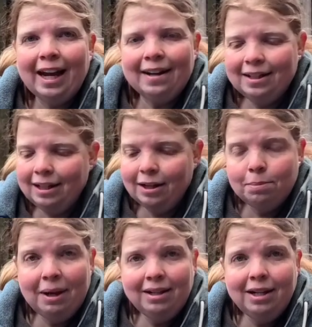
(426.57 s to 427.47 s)
yeah,
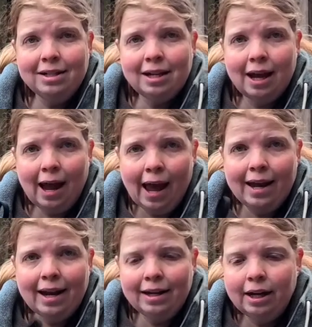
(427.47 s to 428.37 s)
let's make these
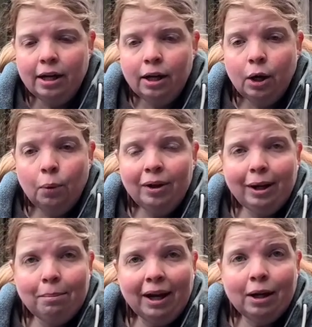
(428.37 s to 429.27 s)
and then we'll
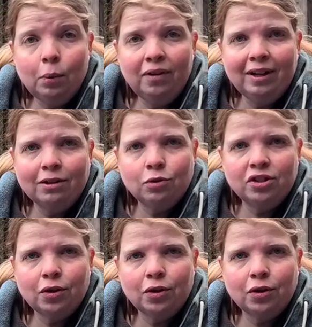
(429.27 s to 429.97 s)
get back with the end